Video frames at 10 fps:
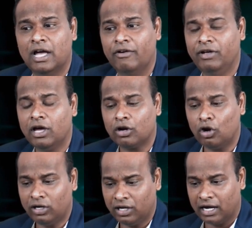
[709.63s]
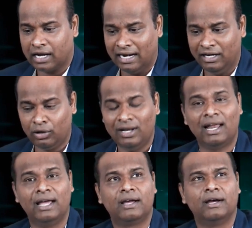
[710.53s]
we are not a country
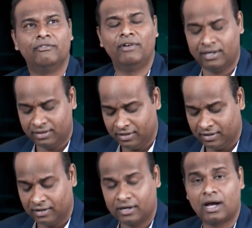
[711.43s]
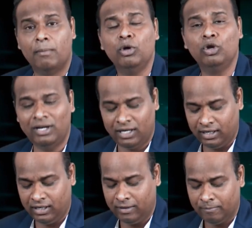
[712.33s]
like where the
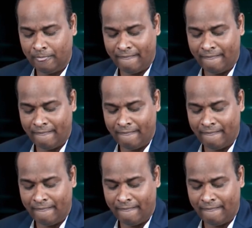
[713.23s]
community,